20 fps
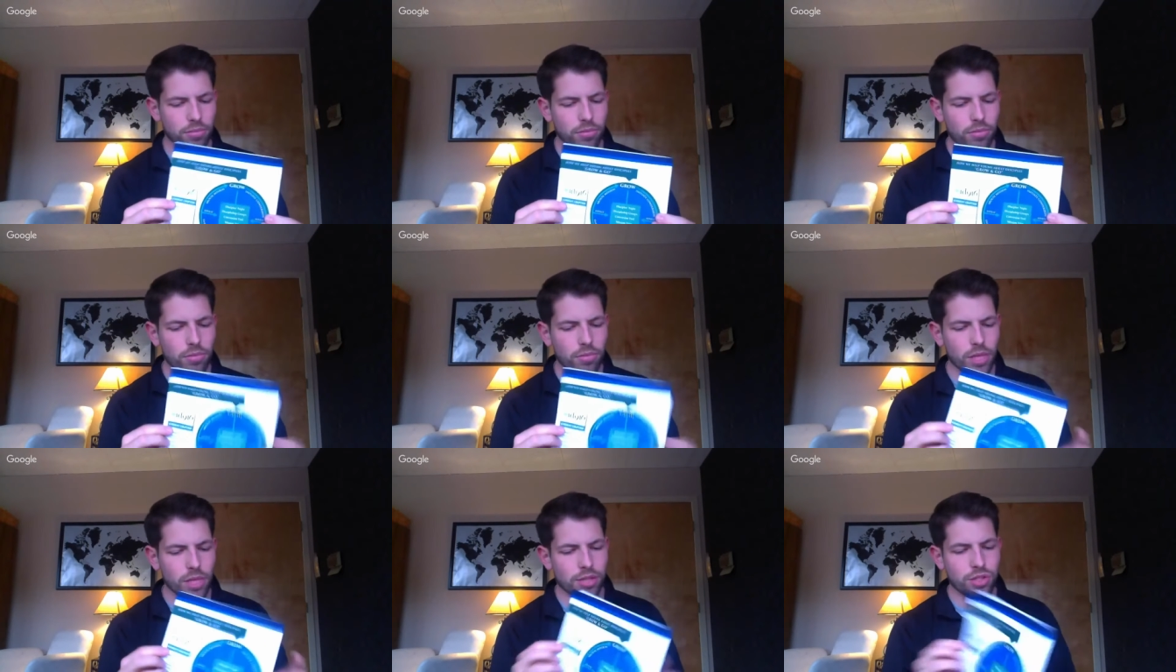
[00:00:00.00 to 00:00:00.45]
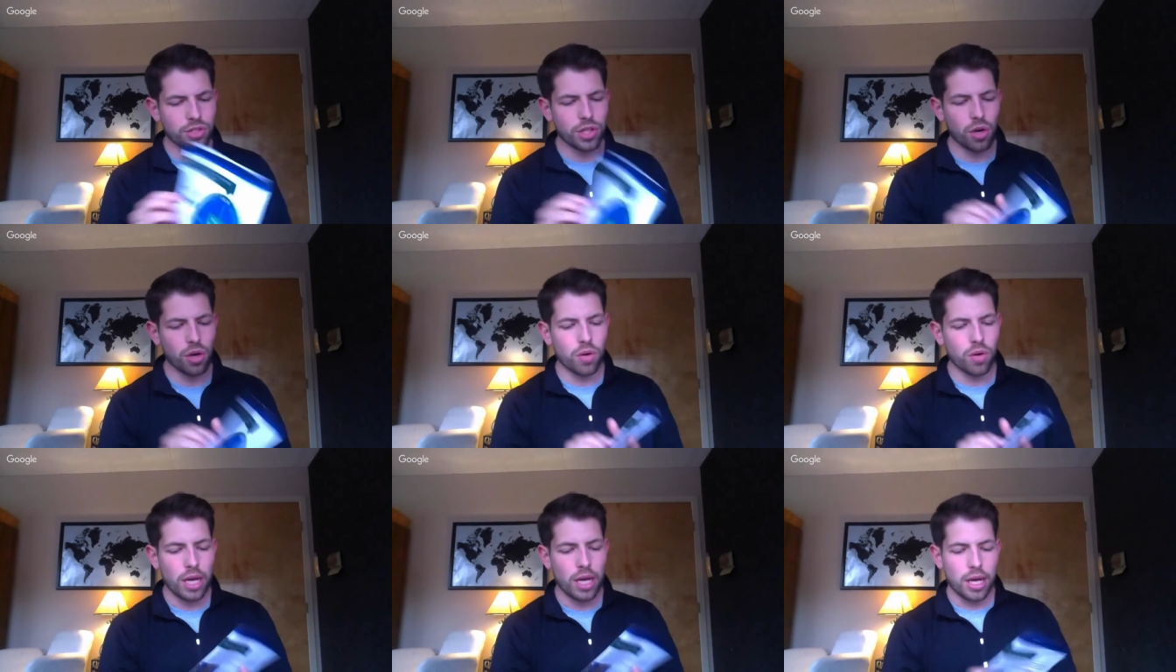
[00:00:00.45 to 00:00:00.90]
And so
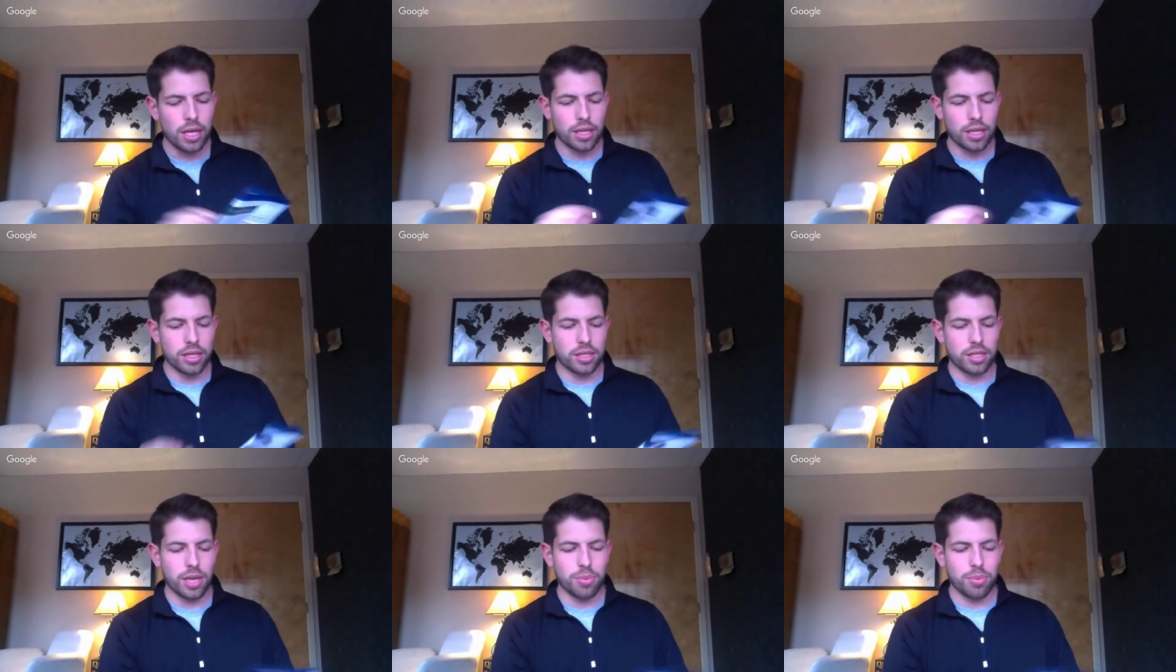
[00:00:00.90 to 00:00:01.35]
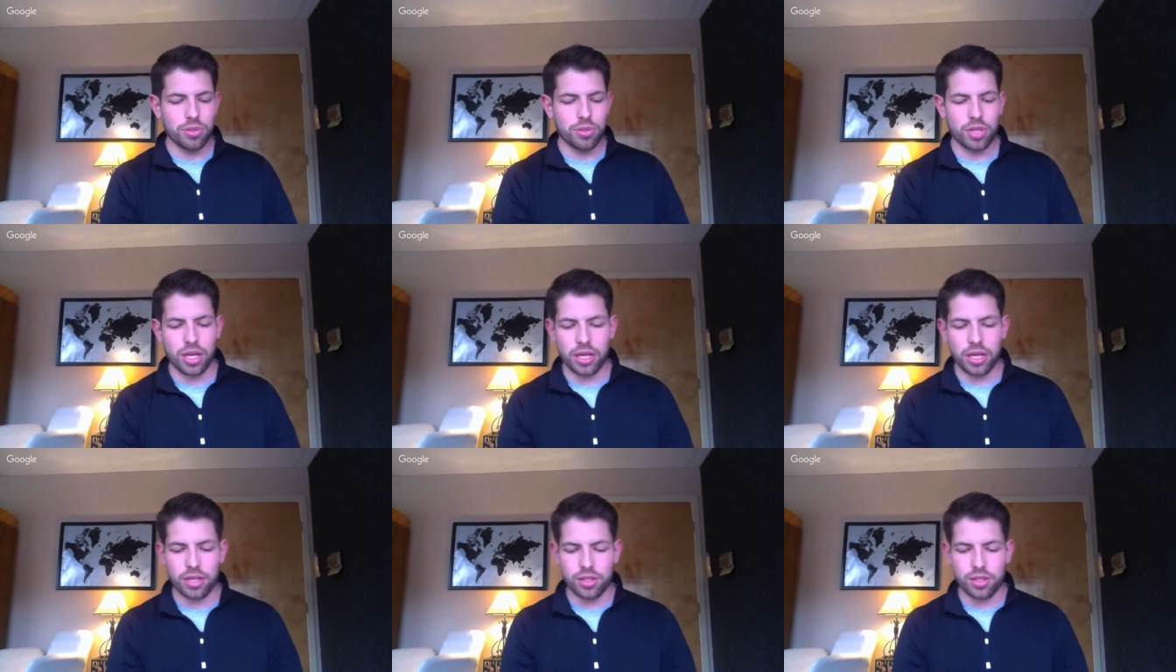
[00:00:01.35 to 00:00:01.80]
the disciples night
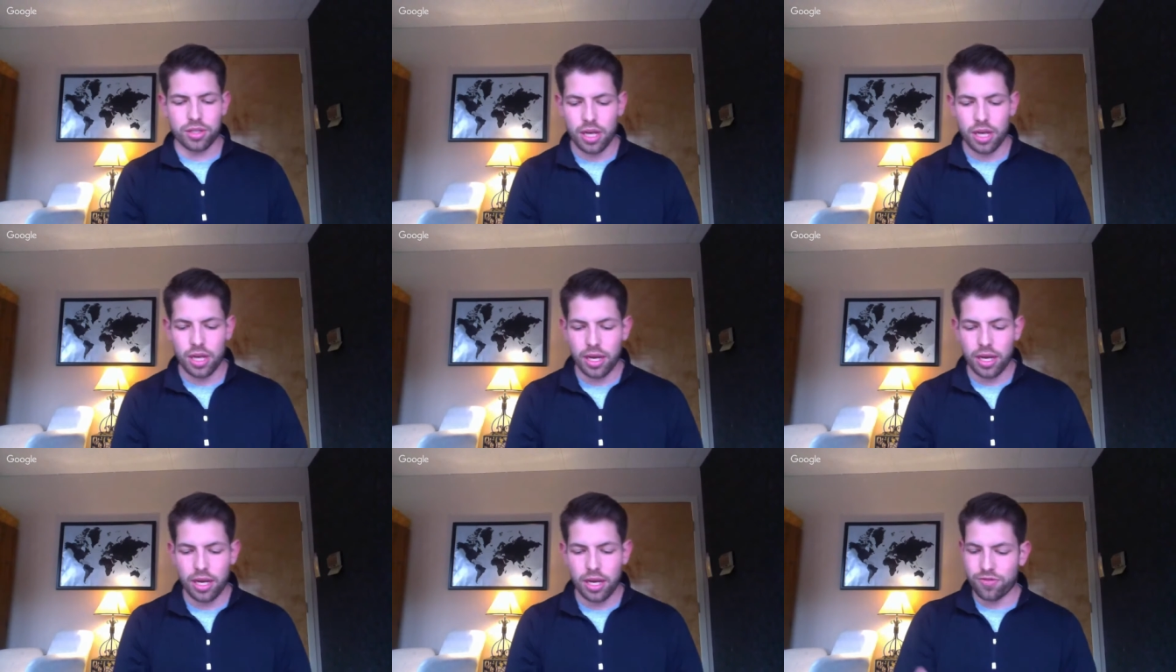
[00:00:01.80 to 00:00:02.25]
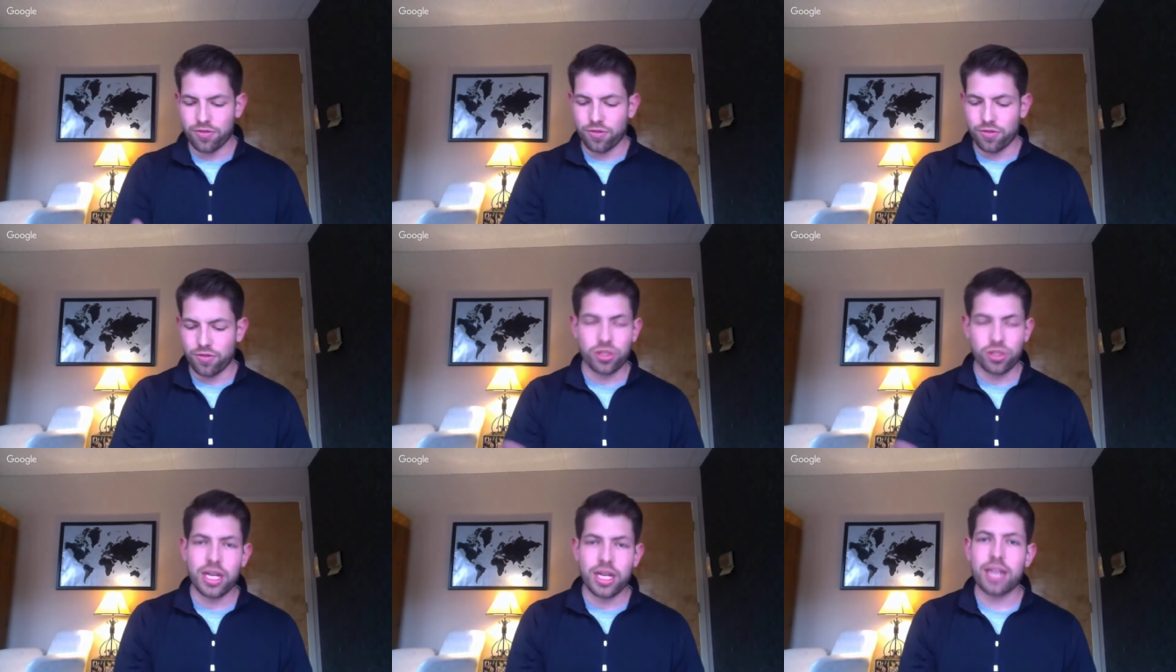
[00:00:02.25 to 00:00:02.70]
is first
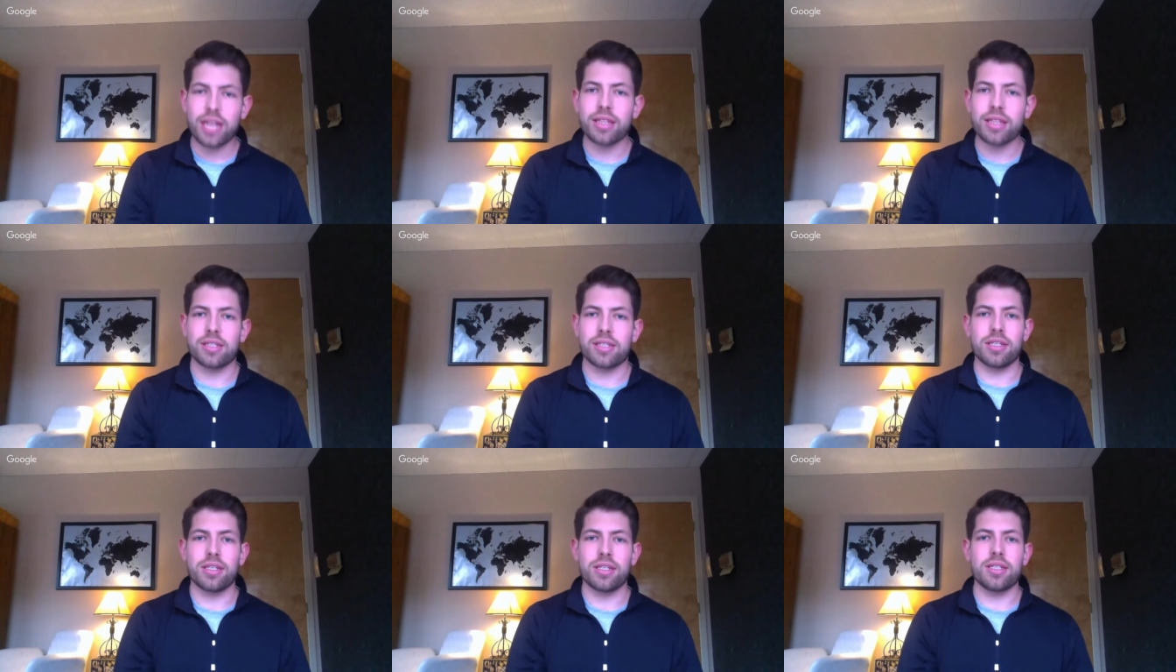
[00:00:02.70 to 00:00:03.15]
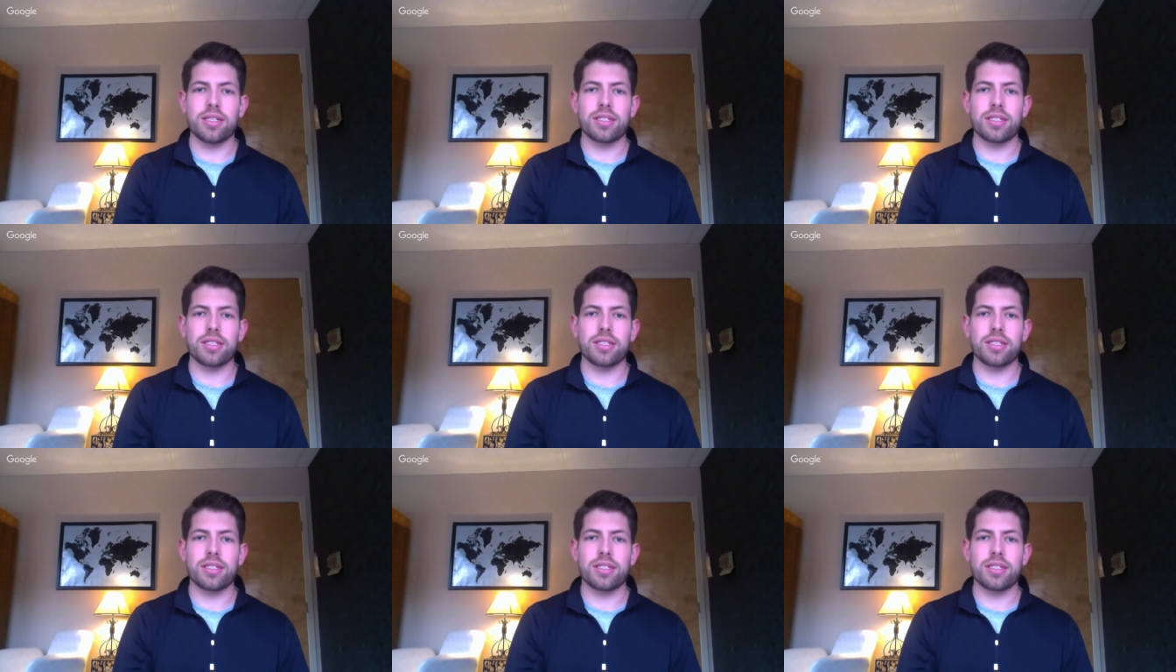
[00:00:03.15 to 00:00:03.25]
on this list in